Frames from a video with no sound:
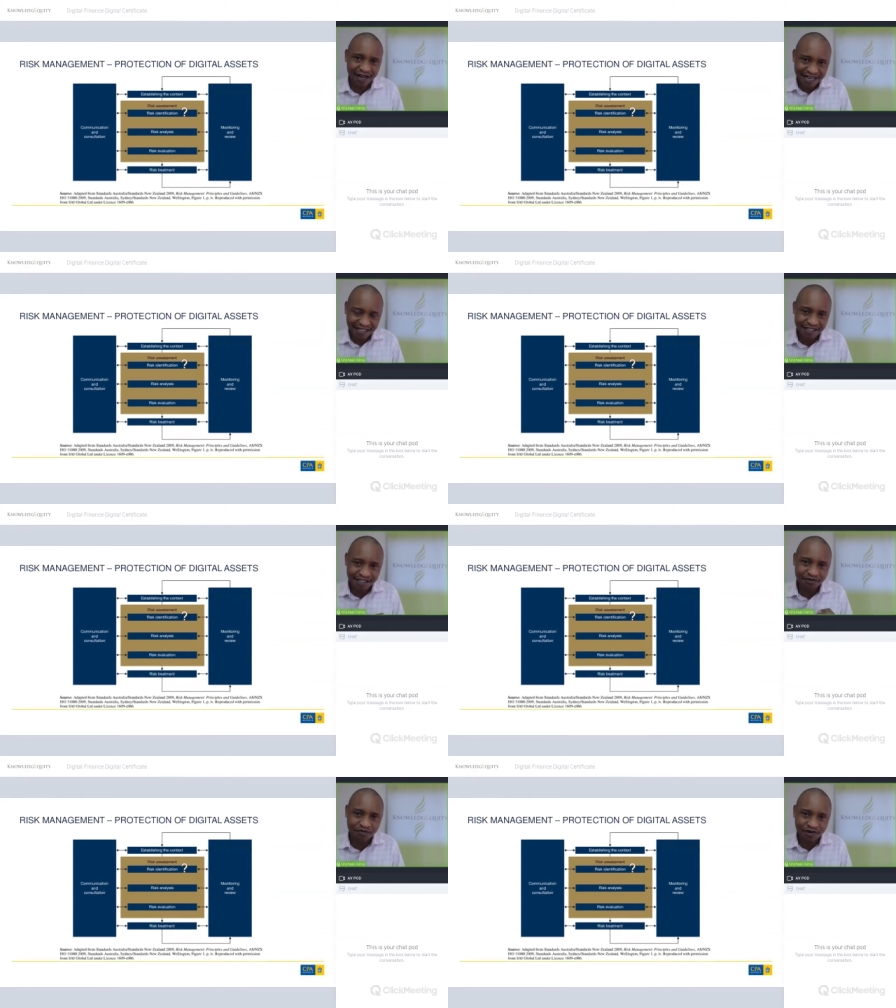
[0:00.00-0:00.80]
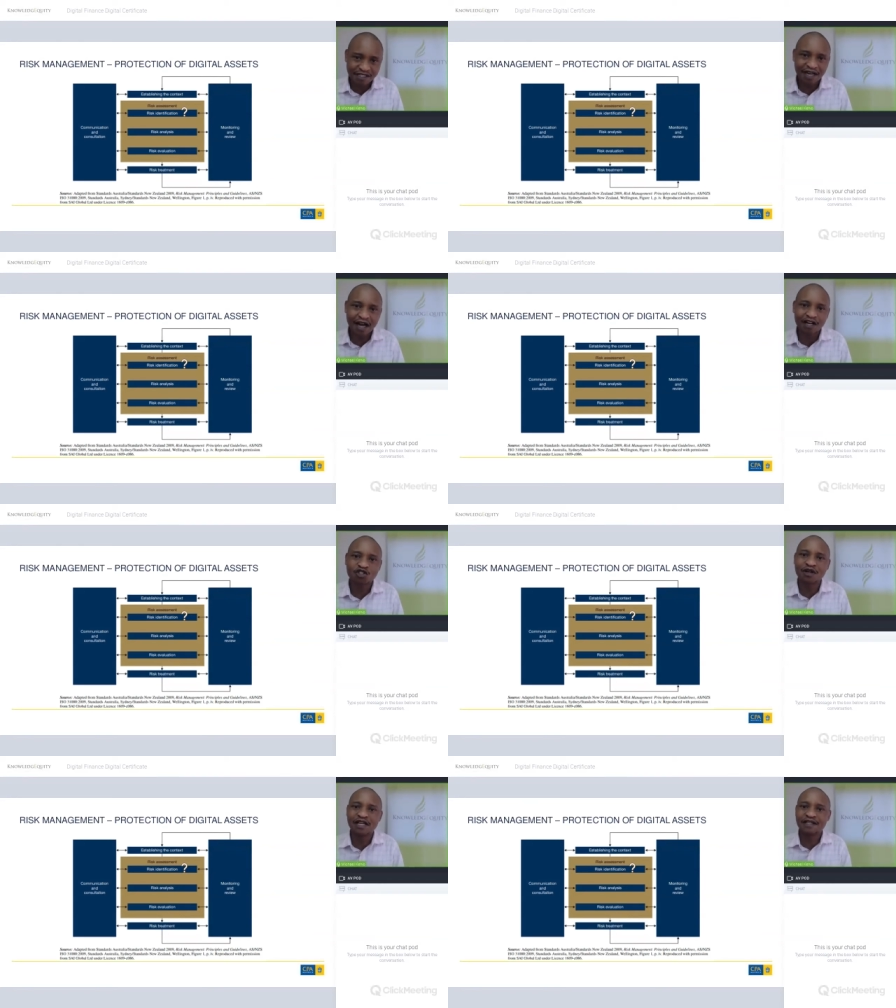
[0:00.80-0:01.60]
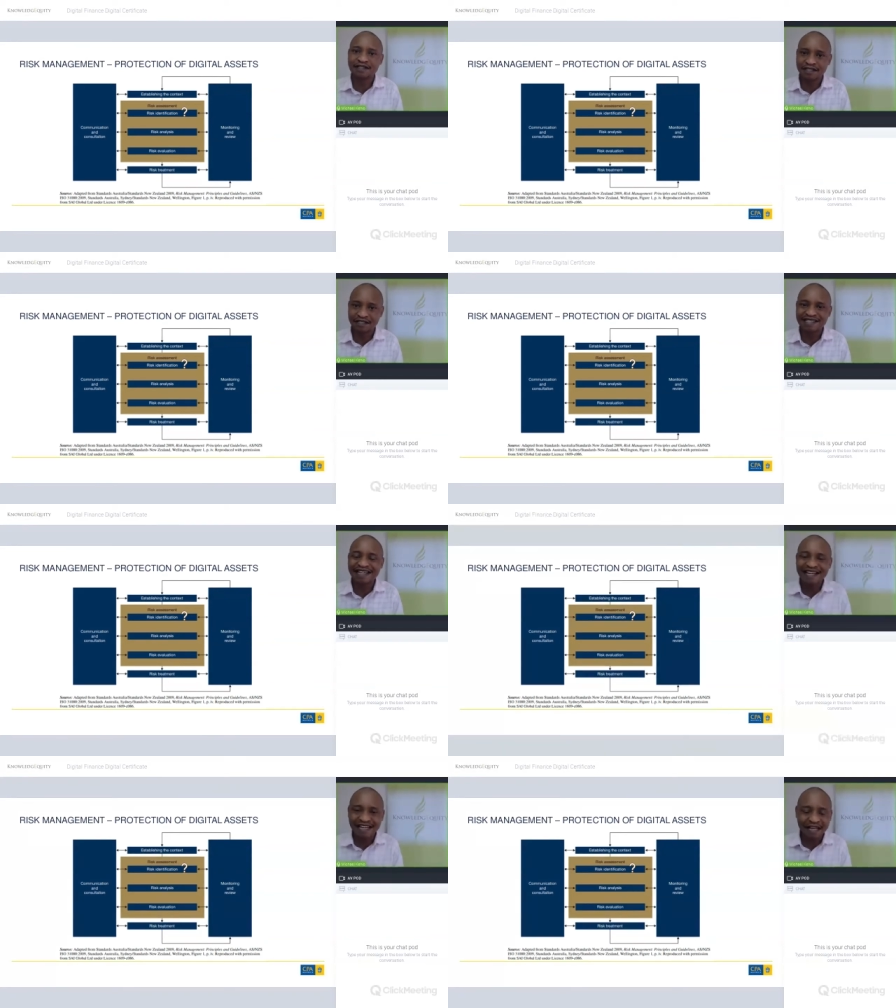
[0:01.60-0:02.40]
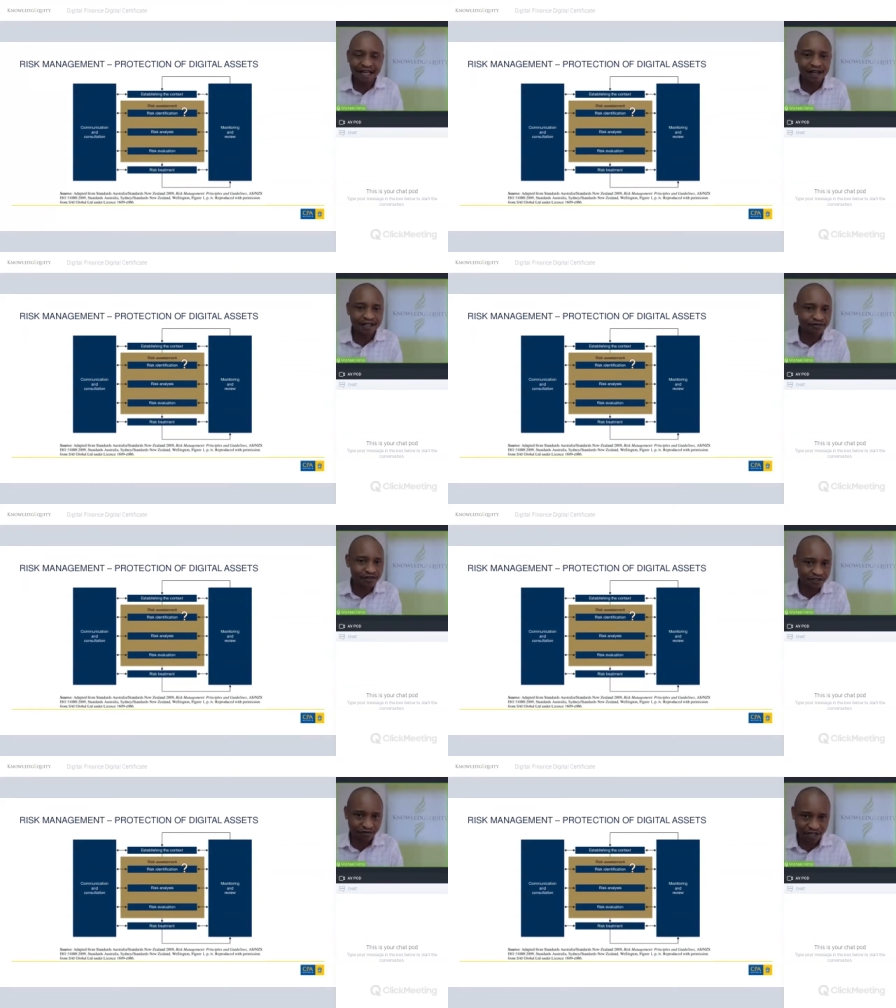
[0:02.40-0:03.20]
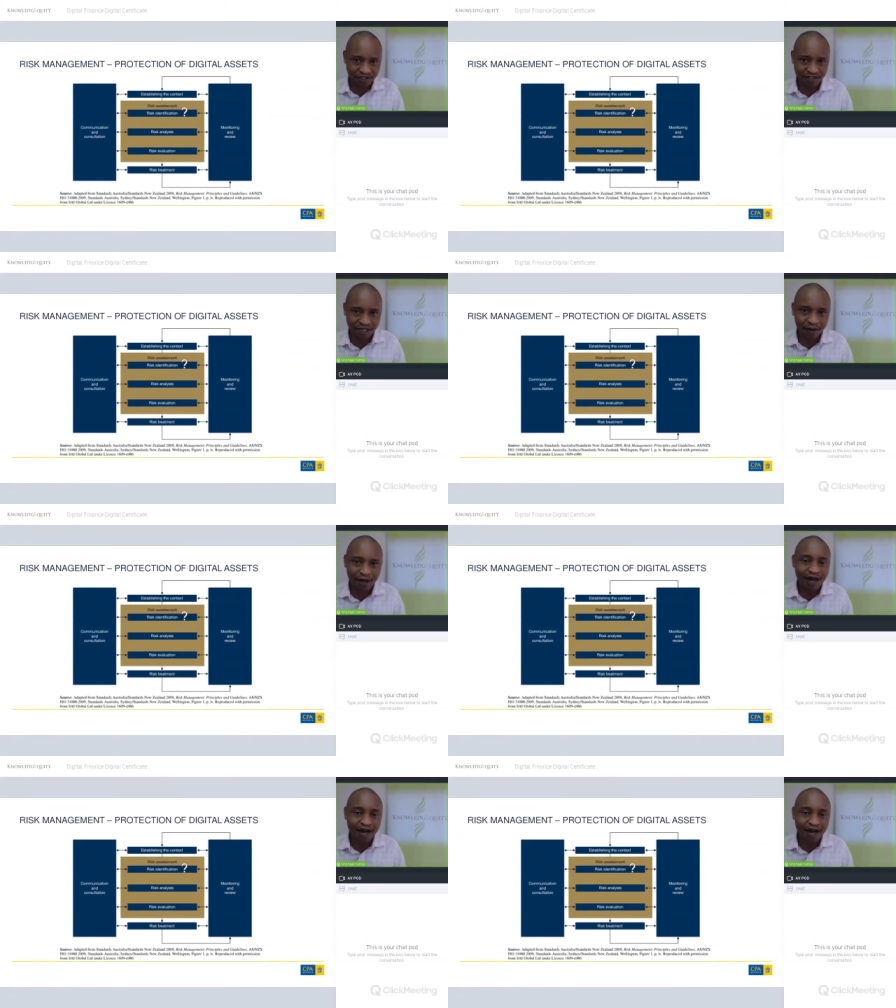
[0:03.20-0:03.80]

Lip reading: Does this risk actually exist in its risk register?